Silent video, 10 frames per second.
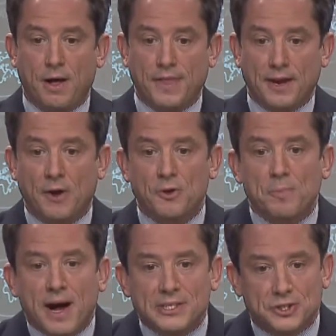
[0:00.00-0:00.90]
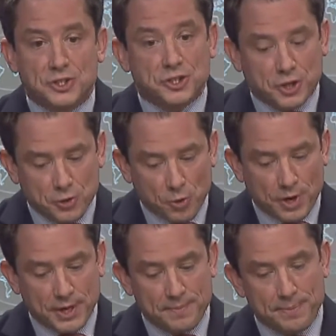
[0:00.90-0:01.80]
that undermines the
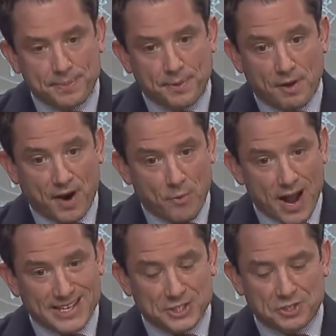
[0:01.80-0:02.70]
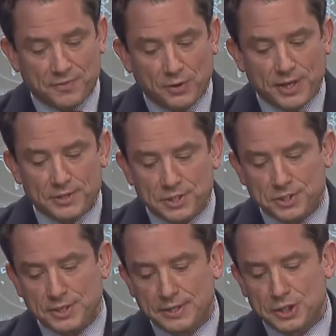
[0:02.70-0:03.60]
security of Iraqi
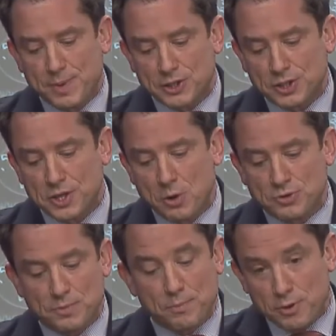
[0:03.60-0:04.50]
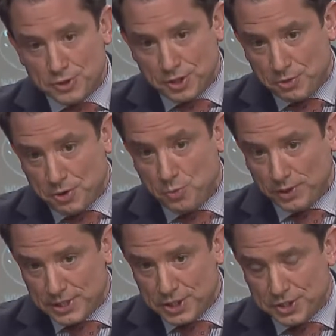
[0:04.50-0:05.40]
civilians, especially those from persecuted
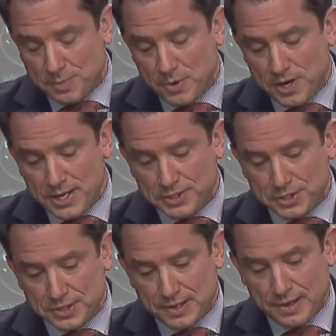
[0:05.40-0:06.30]
religious communities.